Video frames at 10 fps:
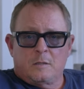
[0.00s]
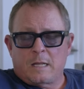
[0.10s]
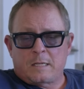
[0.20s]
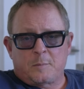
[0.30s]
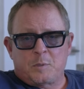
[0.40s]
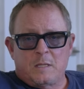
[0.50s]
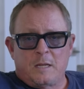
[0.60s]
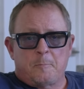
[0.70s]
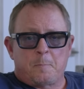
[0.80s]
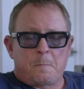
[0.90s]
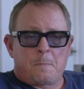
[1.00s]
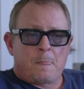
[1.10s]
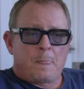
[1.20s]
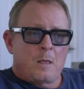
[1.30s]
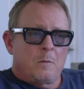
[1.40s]
That's up to them.
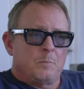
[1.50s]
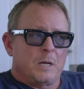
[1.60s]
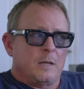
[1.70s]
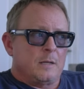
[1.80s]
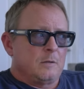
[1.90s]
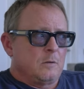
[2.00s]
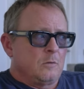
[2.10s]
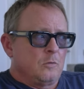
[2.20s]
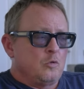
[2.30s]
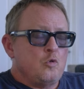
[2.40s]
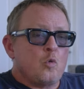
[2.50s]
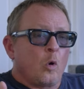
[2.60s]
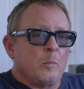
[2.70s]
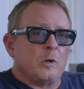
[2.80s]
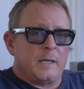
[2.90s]
But
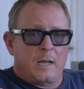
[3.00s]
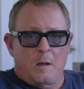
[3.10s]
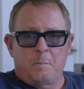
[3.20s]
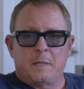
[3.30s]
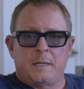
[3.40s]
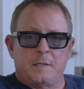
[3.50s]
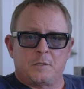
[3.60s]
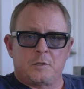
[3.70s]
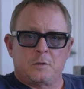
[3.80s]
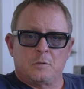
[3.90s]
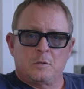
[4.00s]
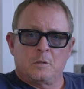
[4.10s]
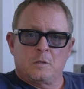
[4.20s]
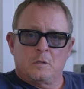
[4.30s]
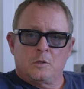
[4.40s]
normally companies
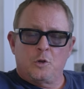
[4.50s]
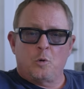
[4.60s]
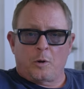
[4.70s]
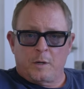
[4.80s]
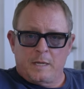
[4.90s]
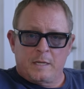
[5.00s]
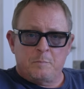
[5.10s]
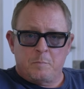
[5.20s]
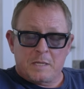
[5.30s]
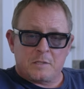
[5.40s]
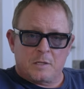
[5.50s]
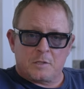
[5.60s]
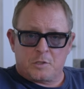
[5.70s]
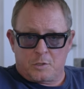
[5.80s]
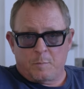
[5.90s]
who are in
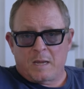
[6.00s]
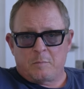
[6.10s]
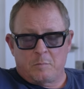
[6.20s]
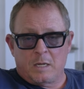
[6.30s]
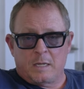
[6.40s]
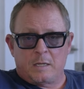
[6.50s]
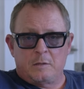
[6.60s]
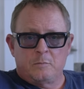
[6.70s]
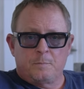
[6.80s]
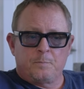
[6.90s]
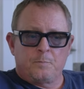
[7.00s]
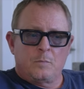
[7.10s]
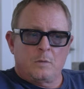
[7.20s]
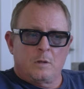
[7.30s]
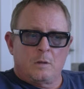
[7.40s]
business to make money
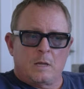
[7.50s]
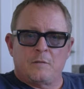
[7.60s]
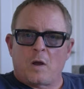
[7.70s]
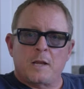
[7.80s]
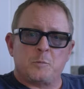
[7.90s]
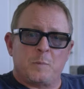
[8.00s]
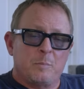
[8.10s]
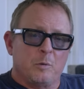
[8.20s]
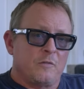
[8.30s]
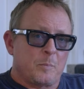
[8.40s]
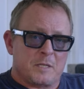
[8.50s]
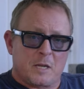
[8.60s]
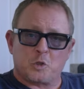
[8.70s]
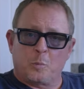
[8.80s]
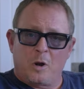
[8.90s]
advise people of a
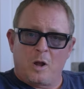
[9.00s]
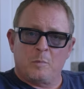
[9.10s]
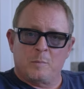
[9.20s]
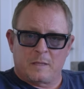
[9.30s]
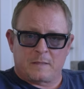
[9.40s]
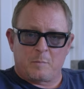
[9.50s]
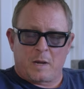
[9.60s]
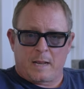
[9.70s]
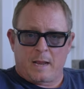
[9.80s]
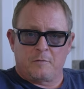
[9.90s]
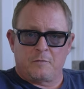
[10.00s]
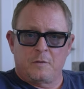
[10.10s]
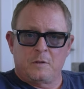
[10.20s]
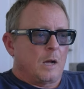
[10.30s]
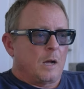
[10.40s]
potential problem that they might have.